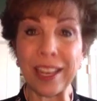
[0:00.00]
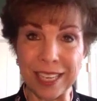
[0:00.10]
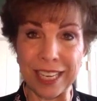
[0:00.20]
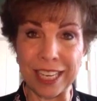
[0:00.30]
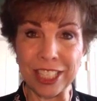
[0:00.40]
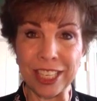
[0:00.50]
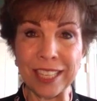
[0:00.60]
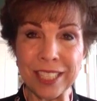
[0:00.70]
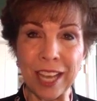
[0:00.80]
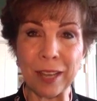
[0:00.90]
to niche,
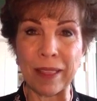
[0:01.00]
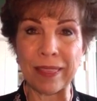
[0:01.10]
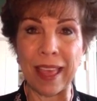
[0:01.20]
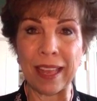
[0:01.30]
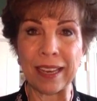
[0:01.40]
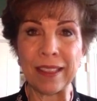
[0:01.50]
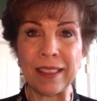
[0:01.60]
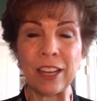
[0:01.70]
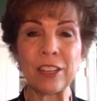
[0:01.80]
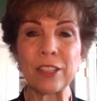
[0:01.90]
let's talk about that.
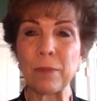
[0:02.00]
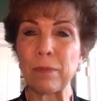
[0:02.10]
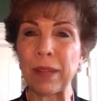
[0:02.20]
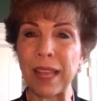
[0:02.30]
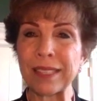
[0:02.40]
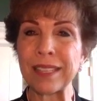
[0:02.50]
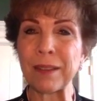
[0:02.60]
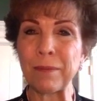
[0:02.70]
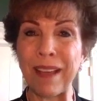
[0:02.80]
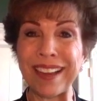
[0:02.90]
There's pluses
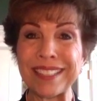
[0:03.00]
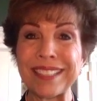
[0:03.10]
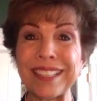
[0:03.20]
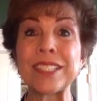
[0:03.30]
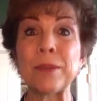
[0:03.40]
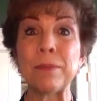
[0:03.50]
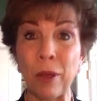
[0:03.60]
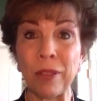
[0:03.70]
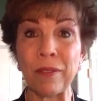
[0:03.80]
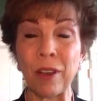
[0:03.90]
and minuses to
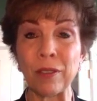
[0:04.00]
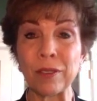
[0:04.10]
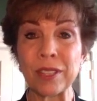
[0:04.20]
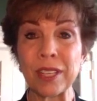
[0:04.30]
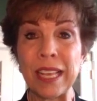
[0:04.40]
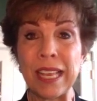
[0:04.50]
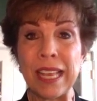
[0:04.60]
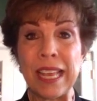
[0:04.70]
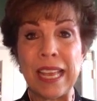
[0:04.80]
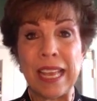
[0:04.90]
both of those.
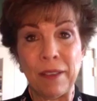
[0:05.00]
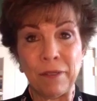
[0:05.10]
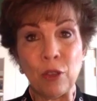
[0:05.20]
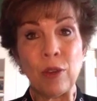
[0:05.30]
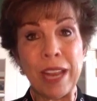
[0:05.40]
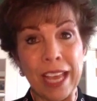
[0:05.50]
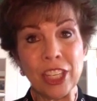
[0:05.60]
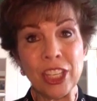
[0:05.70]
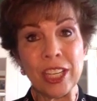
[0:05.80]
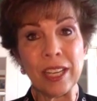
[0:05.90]
If you
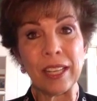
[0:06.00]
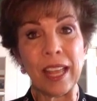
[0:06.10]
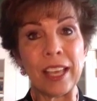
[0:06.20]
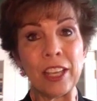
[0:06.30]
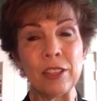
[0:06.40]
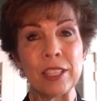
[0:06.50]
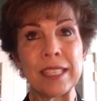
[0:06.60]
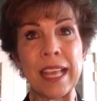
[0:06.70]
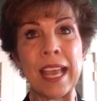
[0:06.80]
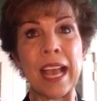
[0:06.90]
niche, like you'd
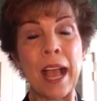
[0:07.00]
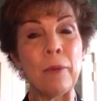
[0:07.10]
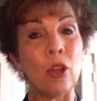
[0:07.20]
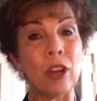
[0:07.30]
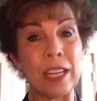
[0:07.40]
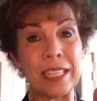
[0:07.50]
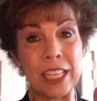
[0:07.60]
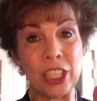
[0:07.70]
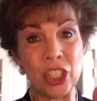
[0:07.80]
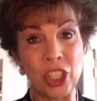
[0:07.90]
say, I'm going to
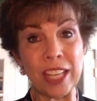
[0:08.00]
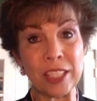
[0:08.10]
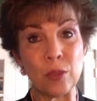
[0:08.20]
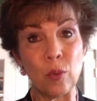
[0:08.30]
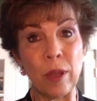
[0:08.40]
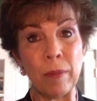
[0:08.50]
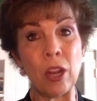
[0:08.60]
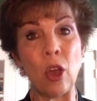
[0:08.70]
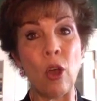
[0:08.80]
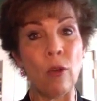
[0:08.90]
teach just
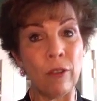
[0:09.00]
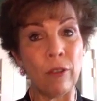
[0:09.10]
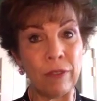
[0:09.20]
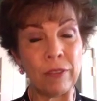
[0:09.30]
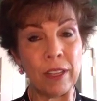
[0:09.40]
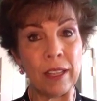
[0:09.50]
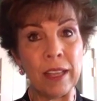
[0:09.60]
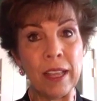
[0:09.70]
women over 50.